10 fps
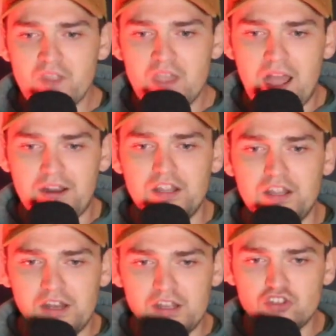And it
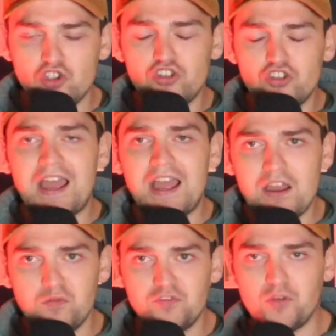is good to
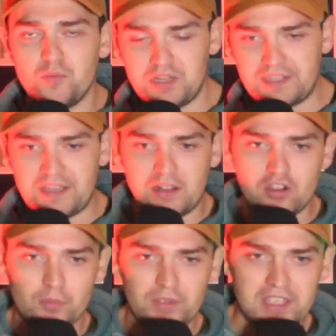have someone like that
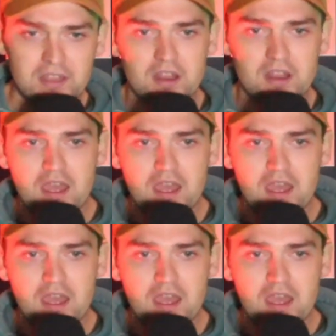coming in